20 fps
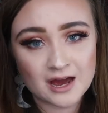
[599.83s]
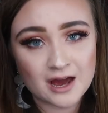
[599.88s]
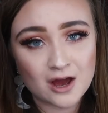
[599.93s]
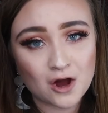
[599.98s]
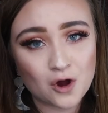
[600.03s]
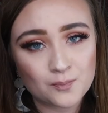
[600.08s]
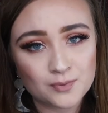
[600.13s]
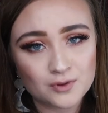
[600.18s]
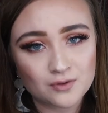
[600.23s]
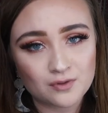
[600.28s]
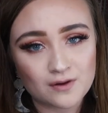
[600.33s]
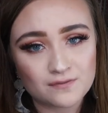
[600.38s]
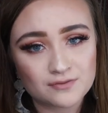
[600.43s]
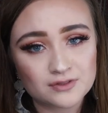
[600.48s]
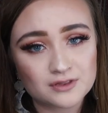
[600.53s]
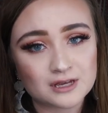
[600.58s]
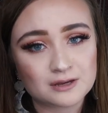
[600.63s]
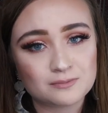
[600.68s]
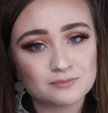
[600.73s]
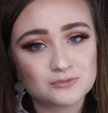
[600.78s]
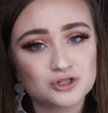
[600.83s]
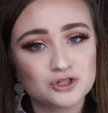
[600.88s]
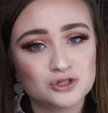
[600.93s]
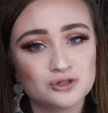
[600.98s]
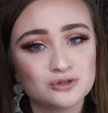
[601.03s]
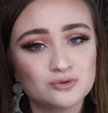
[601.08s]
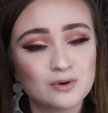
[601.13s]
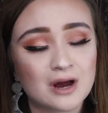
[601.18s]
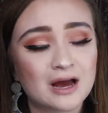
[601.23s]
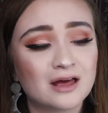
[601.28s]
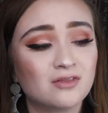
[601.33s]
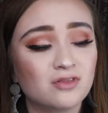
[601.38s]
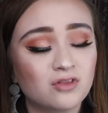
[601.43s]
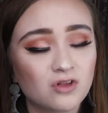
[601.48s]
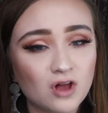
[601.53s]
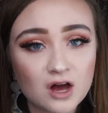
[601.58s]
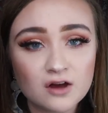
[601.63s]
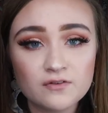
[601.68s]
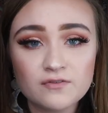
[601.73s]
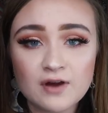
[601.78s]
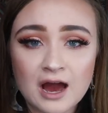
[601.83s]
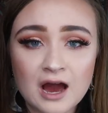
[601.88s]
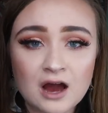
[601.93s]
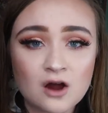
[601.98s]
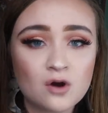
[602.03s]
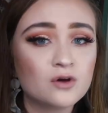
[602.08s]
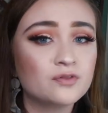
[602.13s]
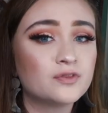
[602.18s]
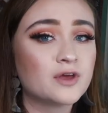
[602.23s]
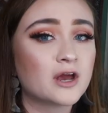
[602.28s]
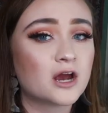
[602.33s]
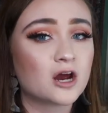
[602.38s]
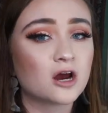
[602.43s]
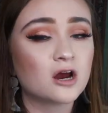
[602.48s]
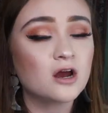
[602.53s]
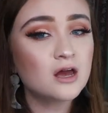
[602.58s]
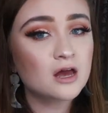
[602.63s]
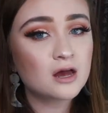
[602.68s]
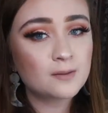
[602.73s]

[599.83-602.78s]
I hope you love them too. I love how their